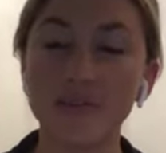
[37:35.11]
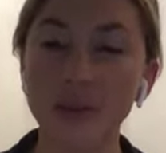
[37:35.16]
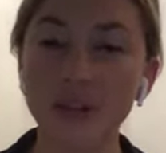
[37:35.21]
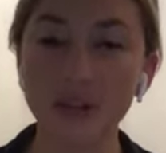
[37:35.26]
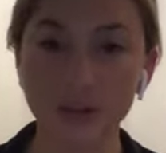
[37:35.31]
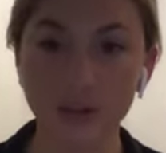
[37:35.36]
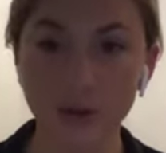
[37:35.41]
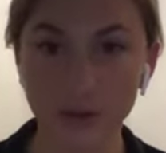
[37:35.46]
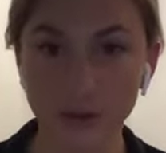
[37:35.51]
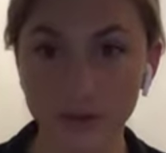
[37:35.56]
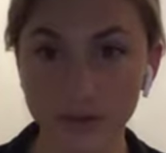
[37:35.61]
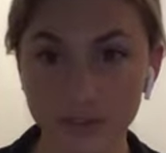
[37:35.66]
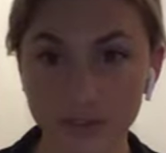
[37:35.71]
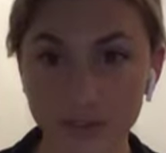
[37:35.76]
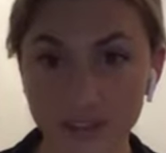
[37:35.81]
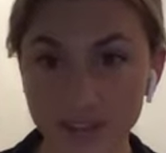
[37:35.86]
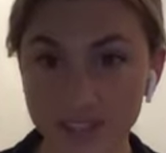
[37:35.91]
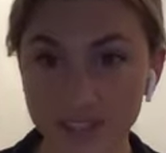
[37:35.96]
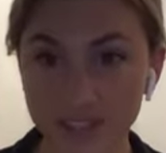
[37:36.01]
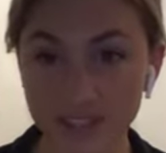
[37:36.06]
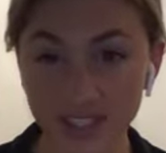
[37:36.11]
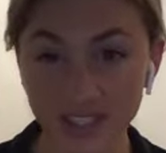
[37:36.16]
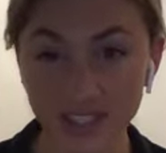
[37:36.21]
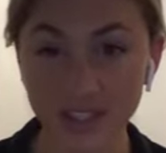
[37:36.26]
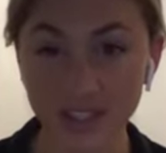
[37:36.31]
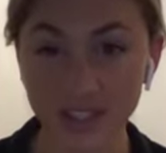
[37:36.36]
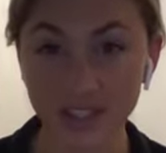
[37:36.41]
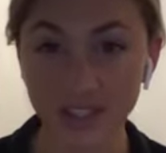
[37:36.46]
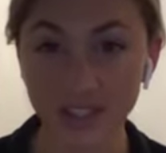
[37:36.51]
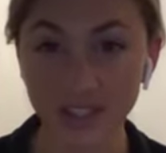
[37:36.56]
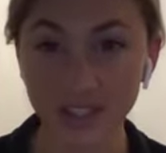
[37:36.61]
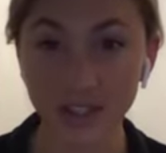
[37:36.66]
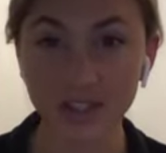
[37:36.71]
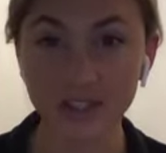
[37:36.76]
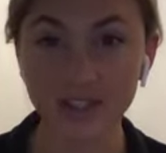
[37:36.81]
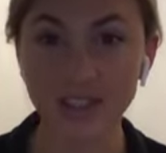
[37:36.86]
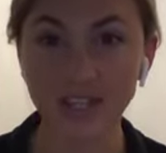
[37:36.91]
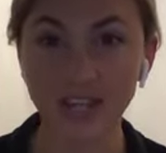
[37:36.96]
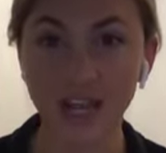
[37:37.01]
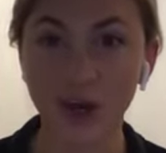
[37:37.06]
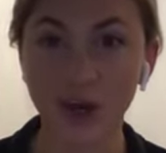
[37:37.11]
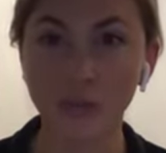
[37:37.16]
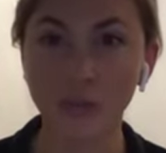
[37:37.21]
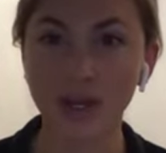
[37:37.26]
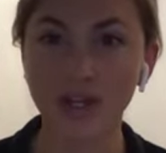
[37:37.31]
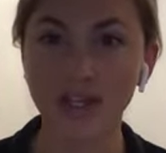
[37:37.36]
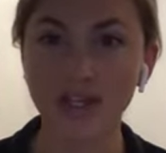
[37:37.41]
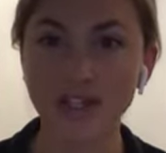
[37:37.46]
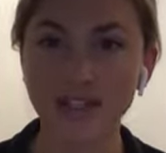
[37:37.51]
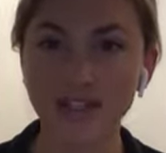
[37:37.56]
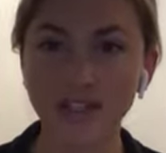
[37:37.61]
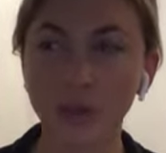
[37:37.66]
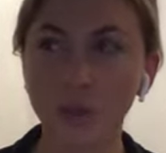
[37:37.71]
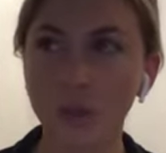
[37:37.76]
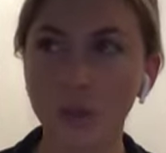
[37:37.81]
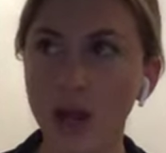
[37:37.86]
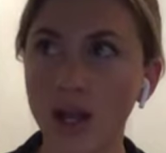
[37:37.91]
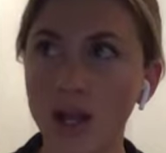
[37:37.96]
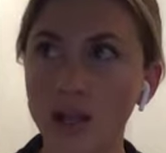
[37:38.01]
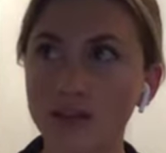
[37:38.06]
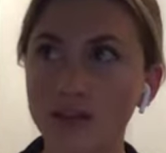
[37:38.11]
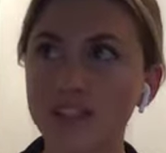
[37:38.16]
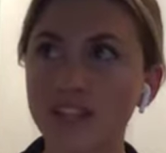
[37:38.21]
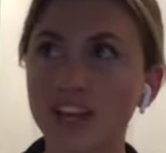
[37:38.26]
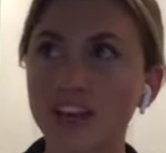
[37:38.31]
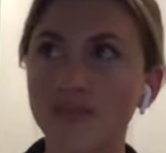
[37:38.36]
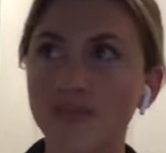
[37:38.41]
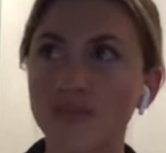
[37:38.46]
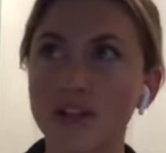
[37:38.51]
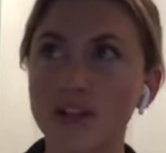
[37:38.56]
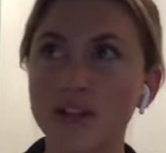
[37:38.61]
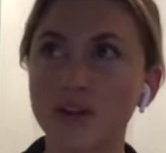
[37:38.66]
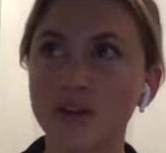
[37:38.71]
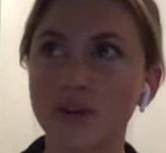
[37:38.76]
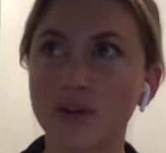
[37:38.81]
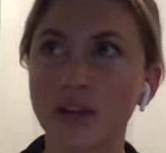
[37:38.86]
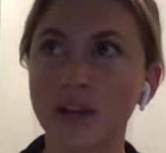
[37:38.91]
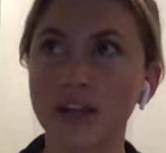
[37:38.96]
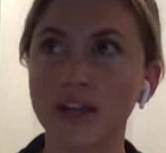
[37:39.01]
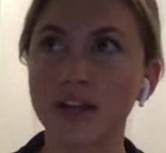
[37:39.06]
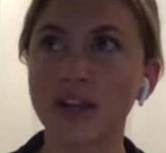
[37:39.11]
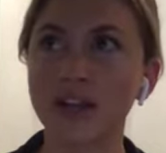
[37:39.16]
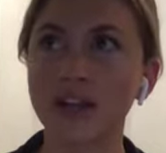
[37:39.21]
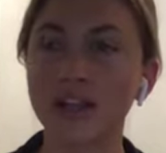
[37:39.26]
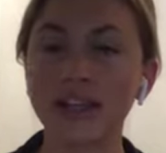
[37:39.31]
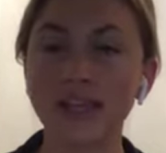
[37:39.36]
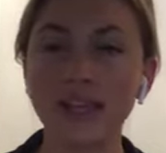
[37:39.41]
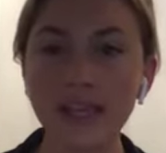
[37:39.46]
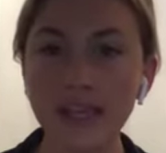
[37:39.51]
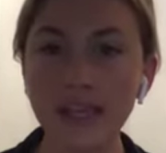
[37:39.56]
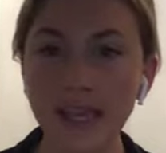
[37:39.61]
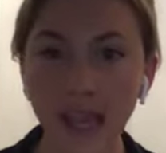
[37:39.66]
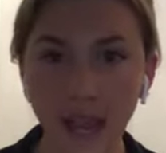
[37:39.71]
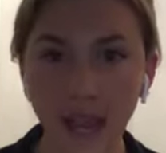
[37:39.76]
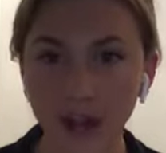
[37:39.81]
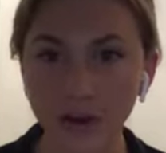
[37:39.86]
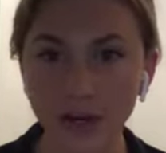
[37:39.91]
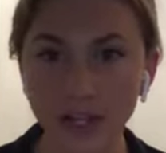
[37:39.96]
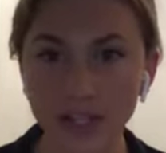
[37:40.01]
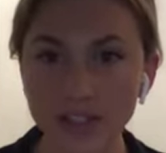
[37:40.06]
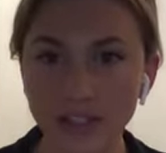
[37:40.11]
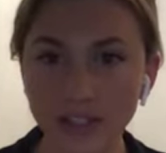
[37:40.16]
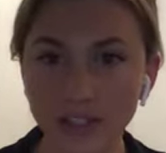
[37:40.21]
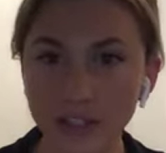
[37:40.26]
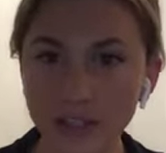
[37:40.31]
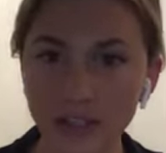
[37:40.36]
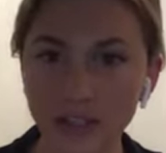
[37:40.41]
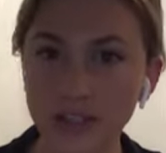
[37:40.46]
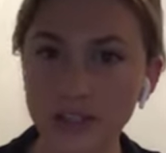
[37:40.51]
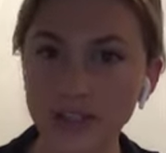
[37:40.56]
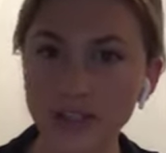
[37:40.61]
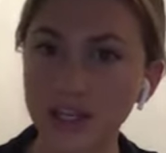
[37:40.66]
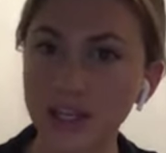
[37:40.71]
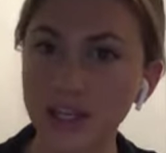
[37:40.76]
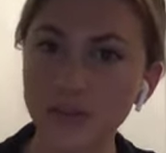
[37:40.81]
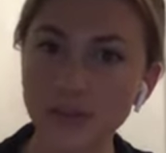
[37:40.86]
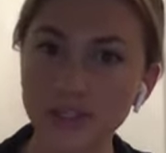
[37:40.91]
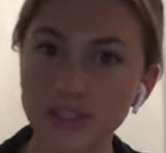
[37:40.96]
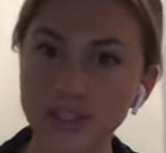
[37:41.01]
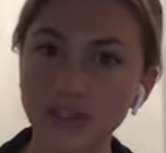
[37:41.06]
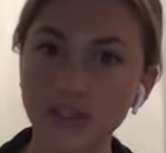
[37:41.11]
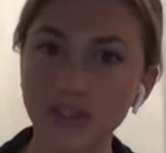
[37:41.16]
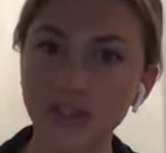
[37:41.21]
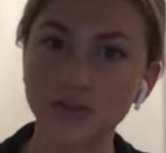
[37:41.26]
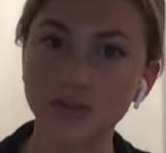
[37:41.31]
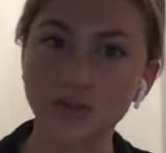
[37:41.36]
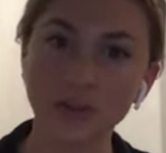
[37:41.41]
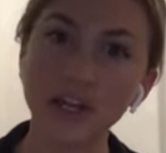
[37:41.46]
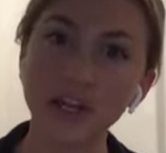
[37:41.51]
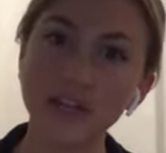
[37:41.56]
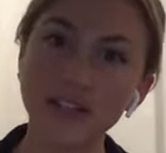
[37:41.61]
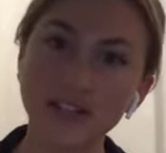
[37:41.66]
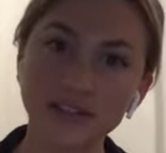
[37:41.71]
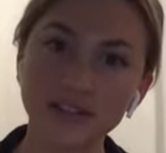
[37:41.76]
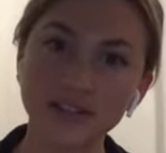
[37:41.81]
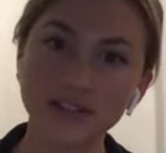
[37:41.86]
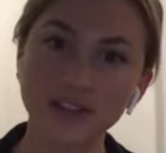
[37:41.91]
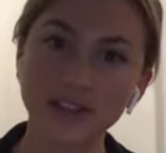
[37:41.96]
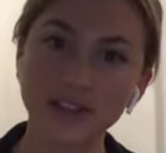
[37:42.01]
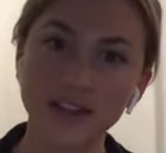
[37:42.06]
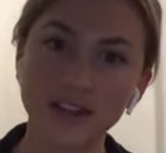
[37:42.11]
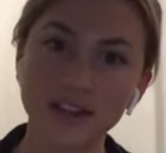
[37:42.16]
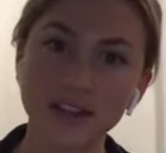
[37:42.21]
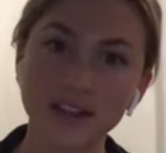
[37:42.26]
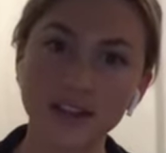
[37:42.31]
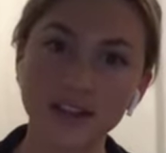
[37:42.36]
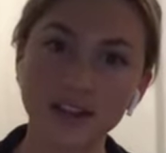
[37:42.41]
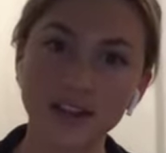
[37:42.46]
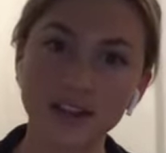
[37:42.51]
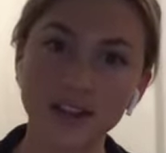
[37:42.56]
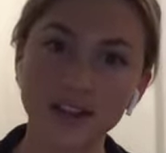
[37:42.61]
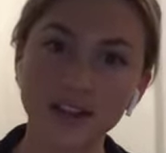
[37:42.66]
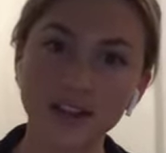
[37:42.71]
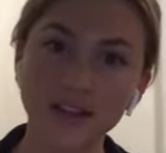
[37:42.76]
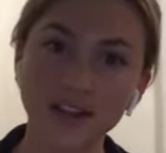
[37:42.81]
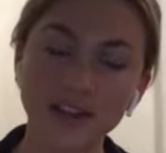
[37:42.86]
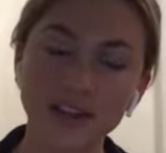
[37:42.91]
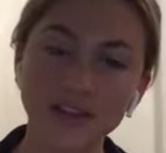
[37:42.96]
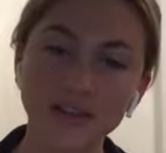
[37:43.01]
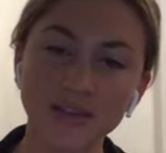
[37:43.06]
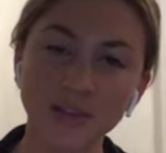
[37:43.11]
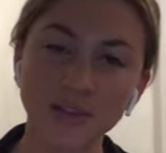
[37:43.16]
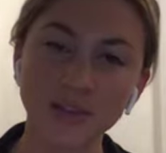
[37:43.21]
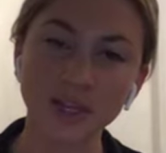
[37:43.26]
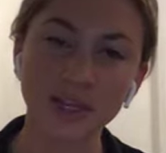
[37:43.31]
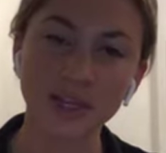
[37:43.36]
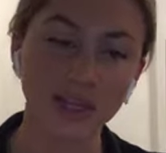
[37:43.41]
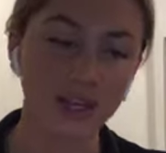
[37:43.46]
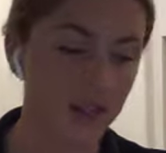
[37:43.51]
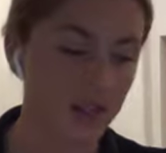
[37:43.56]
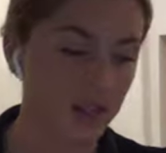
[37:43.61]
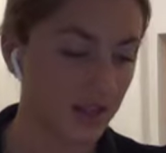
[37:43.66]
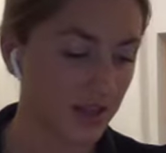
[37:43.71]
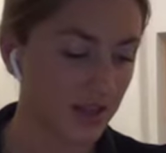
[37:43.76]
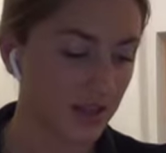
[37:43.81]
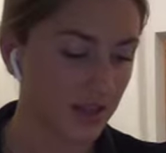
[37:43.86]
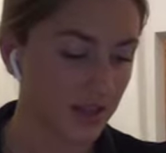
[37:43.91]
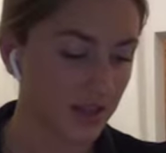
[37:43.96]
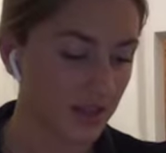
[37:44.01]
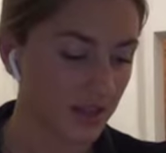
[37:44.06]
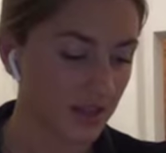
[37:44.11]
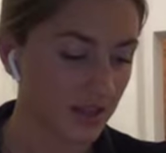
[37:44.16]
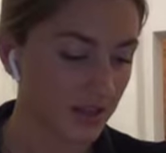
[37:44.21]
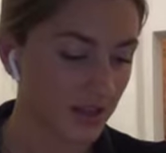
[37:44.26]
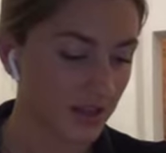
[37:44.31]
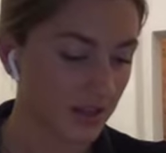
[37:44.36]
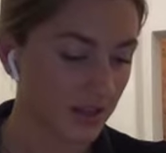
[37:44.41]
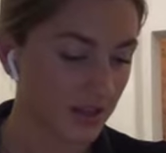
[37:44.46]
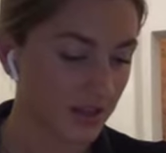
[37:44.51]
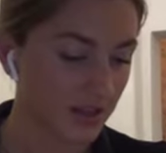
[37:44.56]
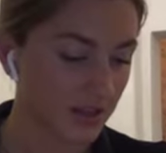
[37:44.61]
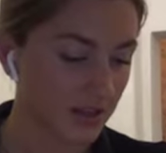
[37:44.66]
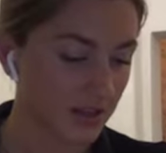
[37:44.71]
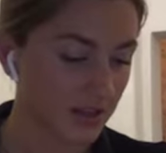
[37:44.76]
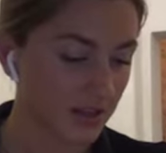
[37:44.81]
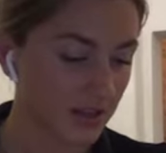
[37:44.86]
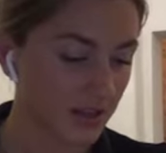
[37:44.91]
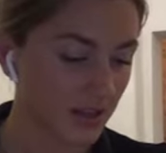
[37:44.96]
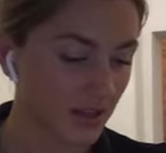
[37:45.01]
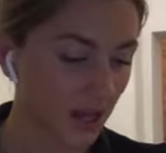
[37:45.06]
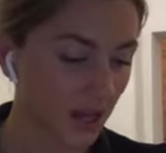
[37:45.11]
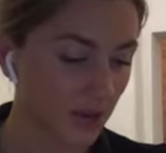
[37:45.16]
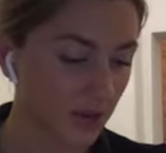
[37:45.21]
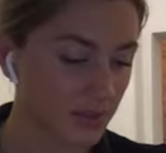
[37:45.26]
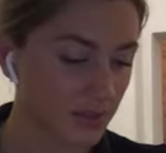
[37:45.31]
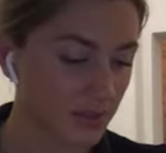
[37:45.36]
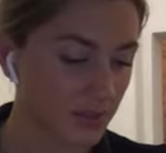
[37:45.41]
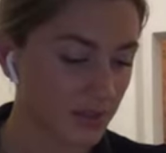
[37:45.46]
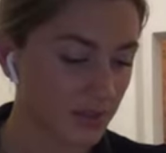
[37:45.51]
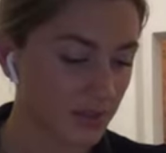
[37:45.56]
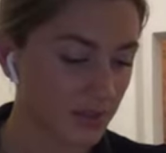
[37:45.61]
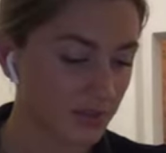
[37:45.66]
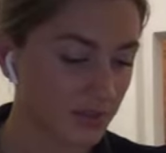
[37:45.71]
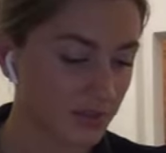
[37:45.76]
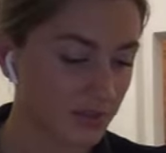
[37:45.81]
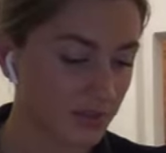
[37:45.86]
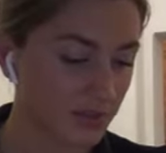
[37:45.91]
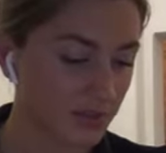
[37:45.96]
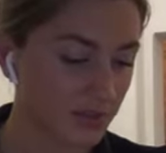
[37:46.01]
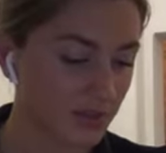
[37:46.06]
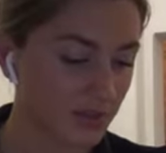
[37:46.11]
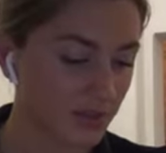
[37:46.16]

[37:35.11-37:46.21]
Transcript: I've been in Norway for 6 years now, but I still walk outside of my door and like geek out at certain things like I'm still a tourist. And I think that has really helped